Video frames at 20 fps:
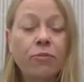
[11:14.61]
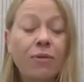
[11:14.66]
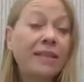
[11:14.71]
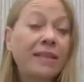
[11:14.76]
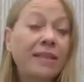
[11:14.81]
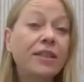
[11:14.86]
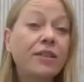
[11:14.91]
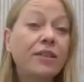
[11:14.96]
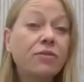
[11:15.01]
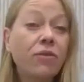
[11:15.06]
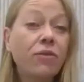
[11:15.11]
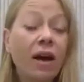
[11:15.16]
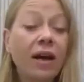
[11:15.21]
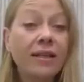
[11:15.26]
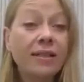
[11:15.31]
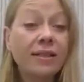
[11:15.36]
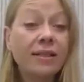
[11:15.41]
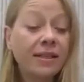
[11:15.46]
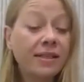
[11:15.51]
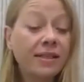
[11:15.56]
Renters'
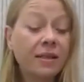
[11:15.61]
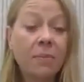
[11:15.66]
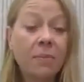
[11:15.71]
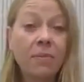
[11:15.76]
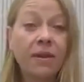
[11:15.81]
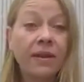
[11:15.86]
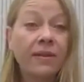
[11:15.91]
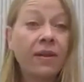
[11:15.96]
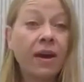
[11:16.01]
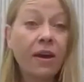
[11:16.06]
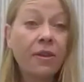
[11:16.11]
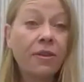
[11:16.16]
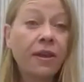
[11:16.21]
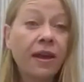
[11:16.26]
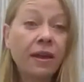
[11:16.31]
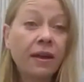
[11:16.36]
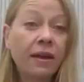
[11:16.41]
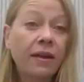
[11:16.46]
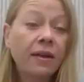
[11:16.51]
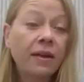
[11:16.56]
rights is something that I
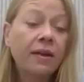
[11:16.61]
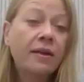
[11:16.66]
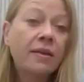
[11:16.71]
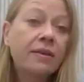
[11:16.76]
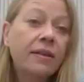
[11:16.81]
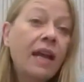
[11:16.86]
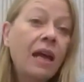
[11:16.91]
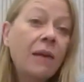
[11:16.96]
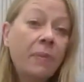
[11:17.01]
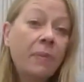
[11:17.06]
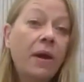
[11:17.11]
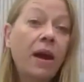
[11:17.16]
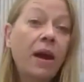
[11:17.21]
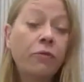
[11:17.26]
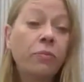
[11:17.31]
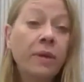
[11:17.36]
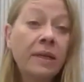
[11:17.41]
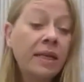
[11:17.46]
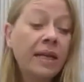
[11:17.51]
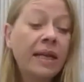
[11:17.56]
think the Labour
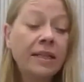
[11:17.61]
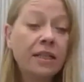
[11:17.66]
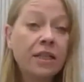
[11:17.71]
government